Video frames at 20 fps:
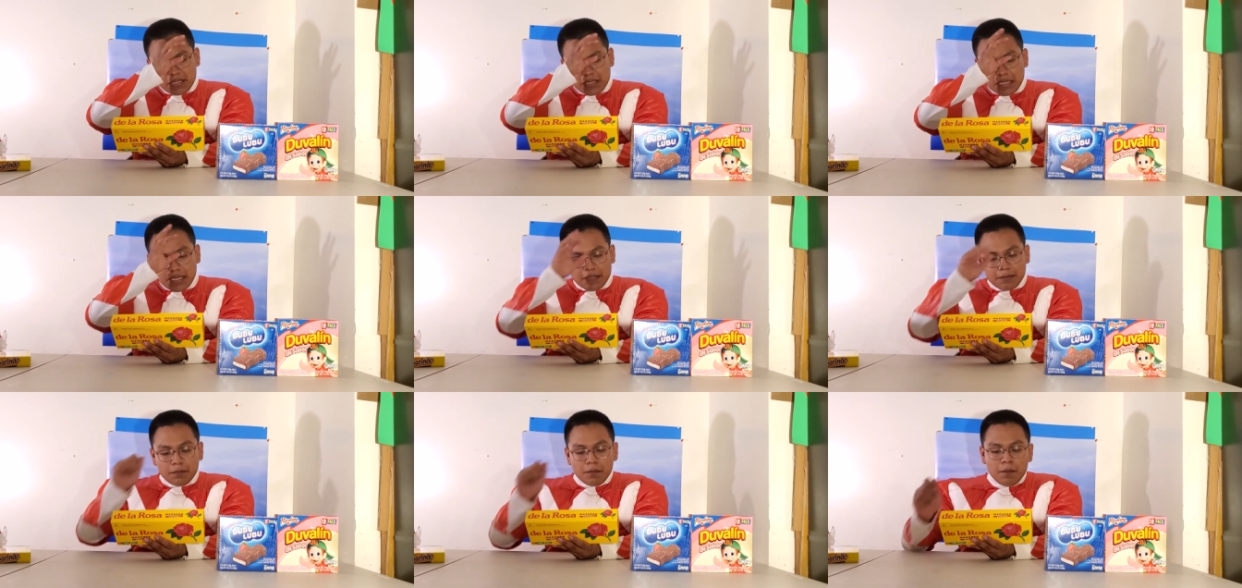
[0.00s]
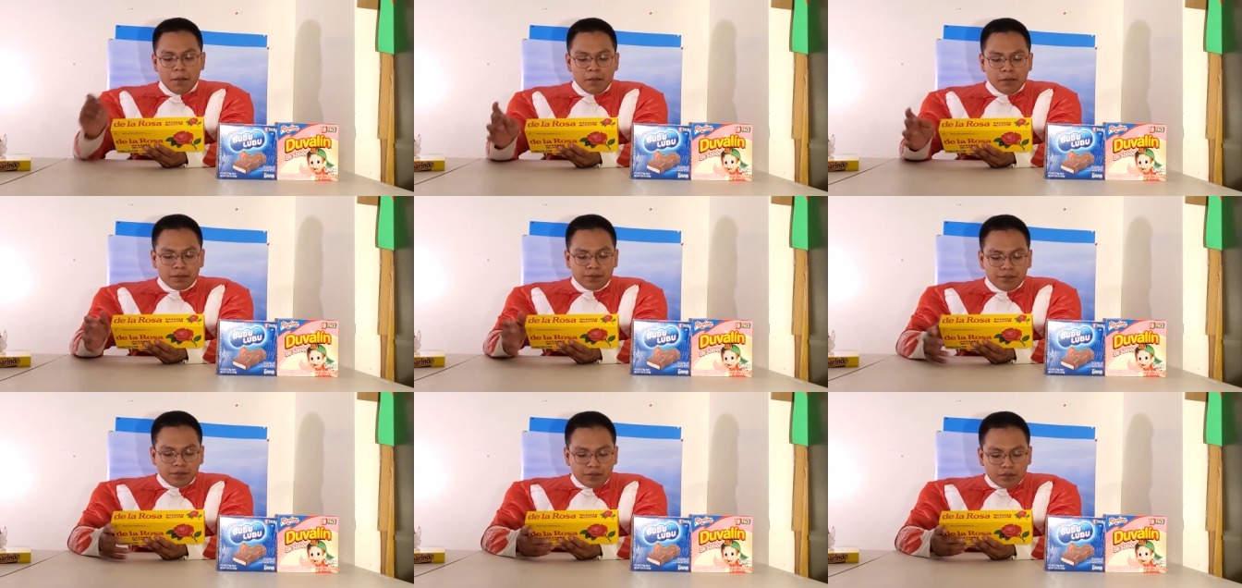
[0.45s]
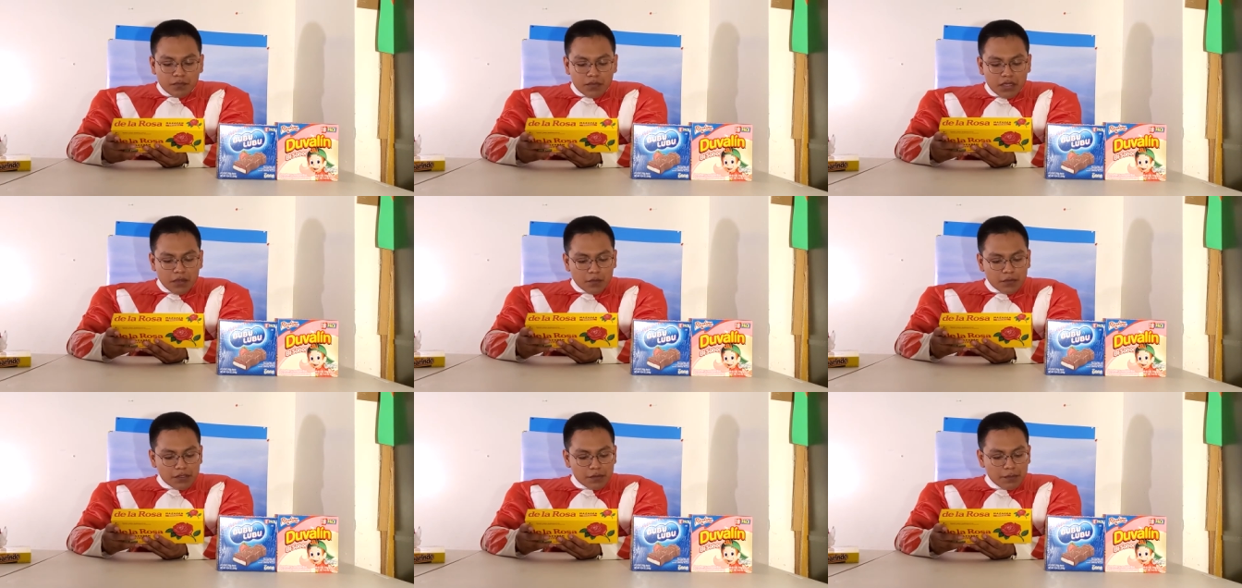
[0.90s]
then,
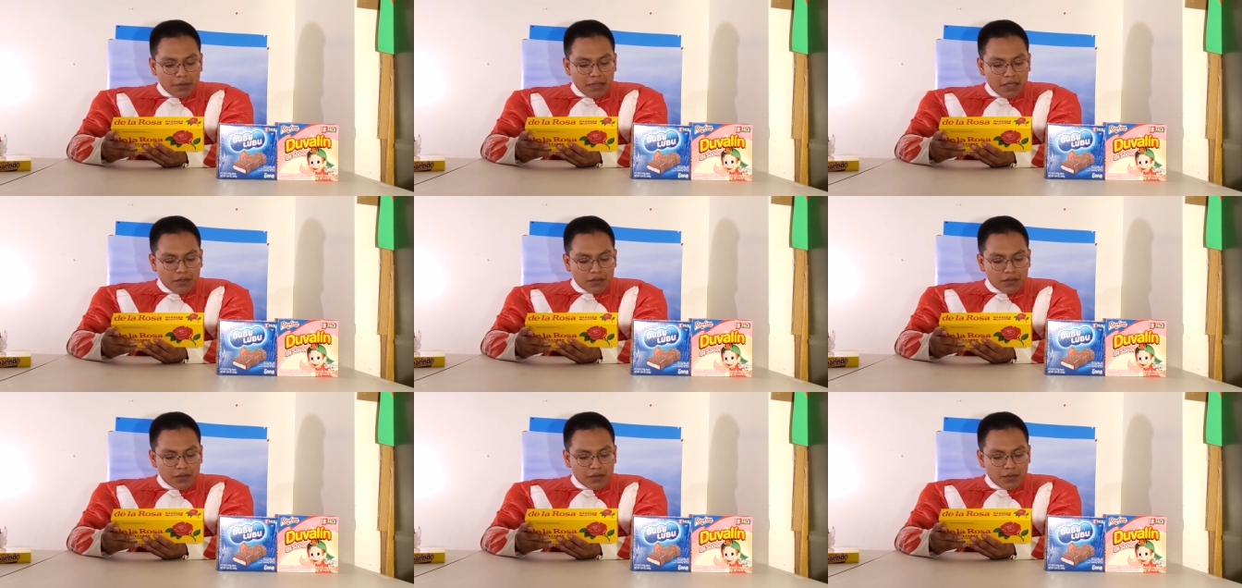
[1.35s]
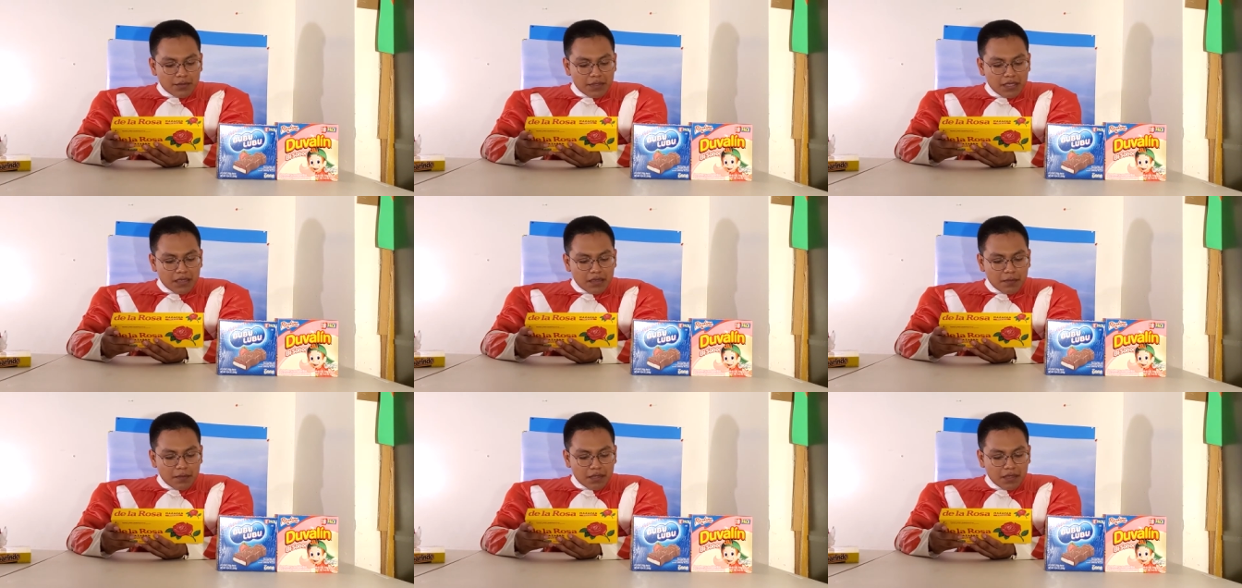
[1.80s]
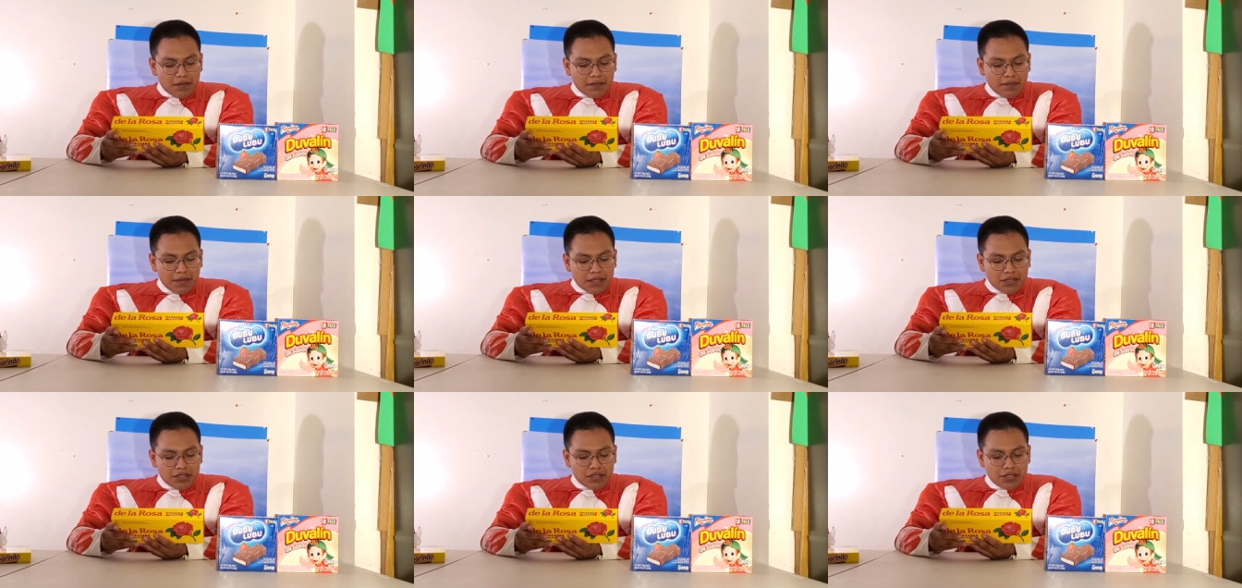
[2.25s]
it was bound to become a
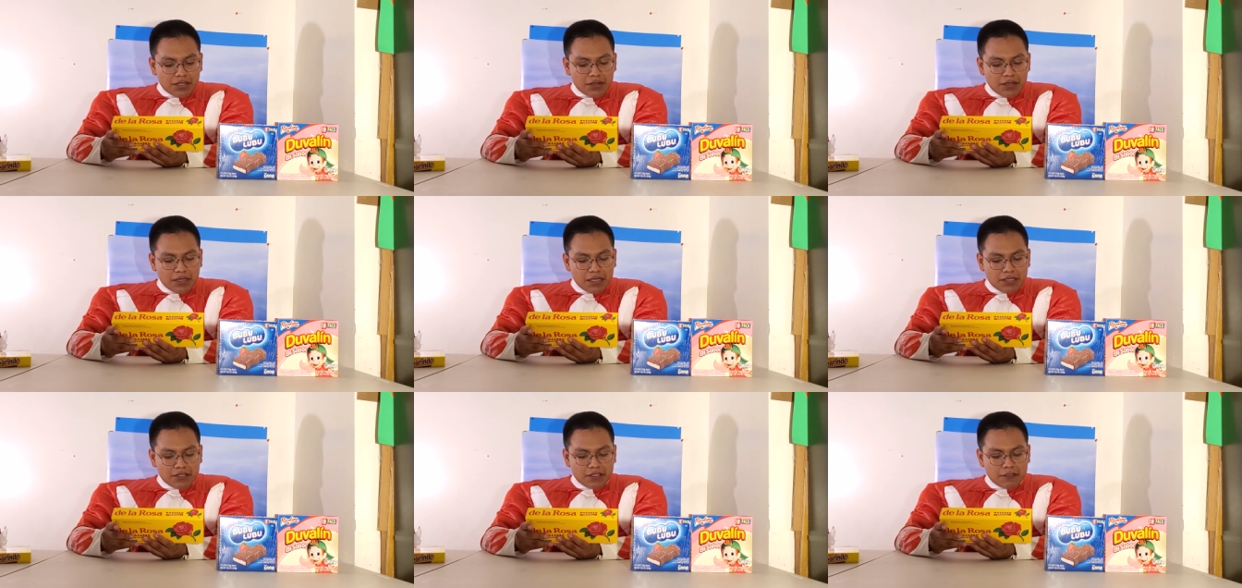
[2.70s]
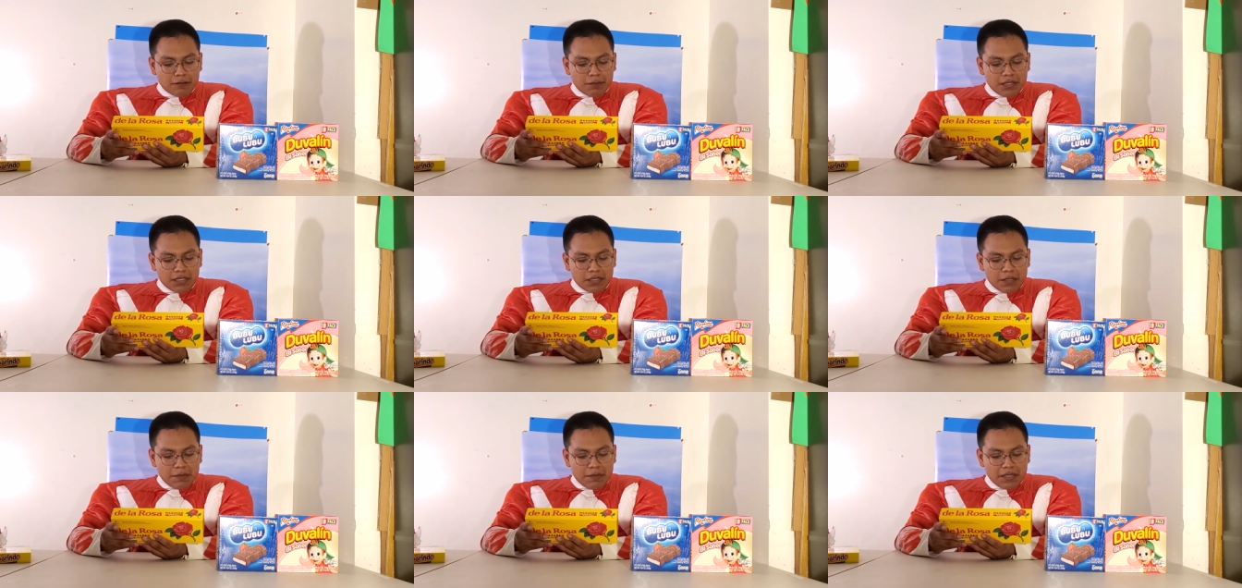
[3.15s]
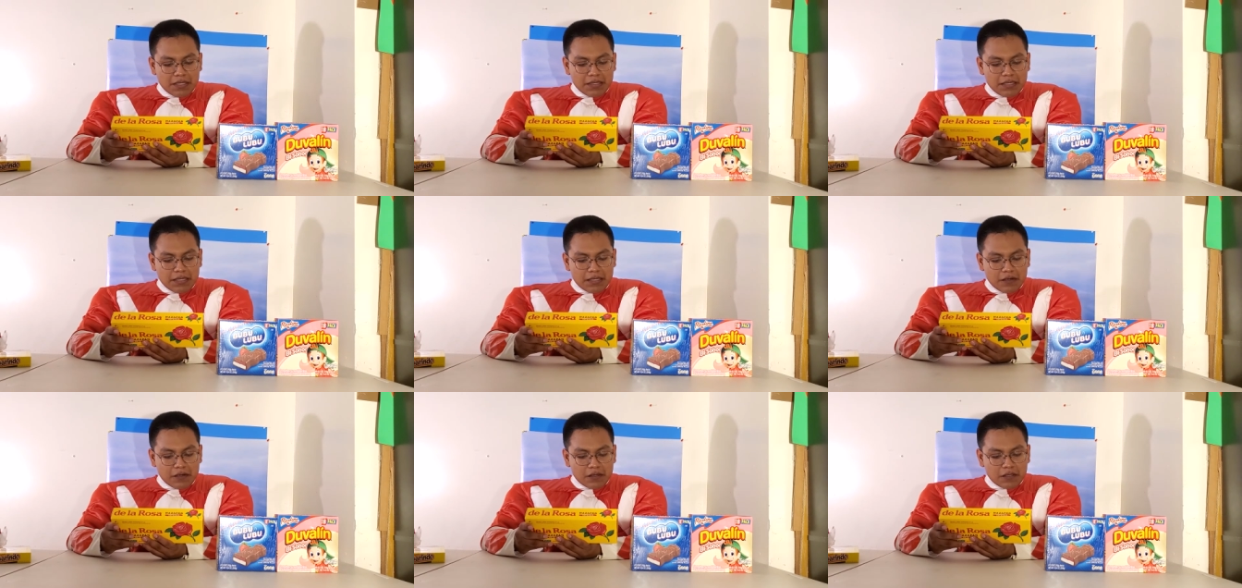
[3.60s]
confectionery legend. Mazapan de
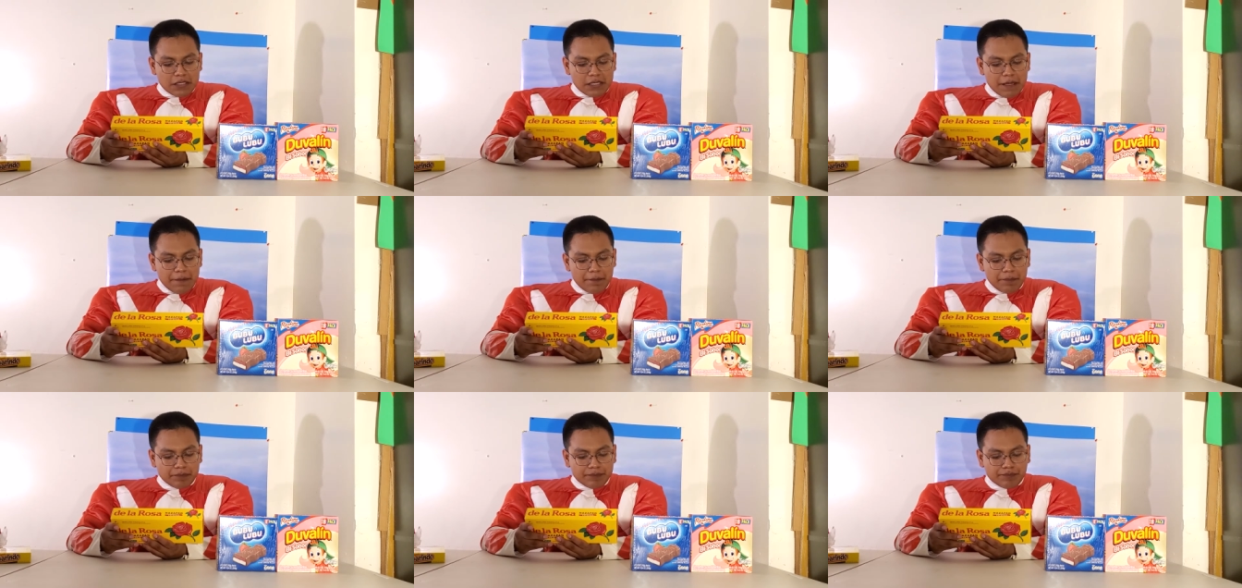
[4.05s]
la Rosa